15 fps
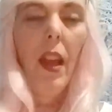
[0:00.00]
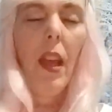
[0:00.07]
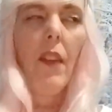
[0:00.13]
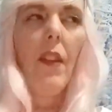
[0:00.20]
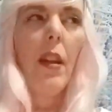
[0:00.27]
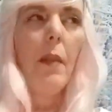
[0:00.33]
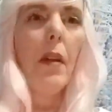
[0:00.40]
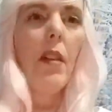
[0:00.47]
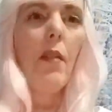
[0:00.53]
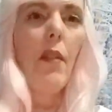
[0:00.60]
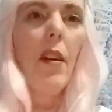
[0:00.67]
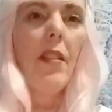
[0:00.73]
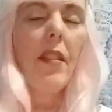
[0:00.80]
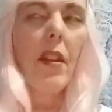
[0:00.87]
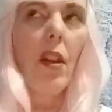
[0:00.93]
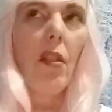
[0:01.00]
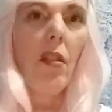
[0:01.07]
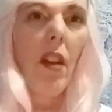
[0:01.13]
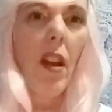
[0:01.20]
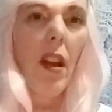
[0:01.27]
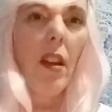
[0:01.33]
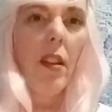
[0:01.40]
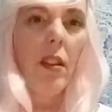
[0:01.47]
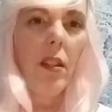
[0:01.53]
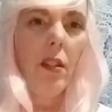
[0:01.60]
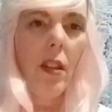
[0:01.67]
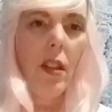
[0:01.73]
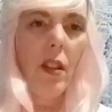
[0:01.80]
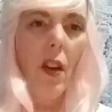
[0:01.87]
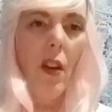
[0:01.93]
If anybody wants to donate, you
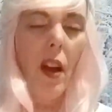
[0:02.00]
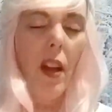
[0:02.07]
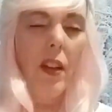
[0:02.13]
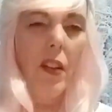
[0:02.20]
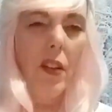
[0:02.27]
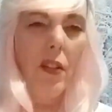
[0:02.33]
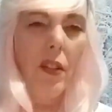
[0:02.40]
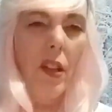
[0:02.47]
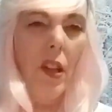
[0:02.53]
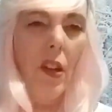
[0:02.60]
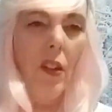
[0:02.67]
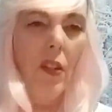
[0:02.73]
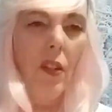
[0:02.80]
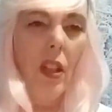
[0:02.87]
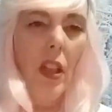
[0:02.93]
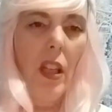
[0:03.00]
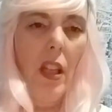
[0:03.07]
can go ahead and do so.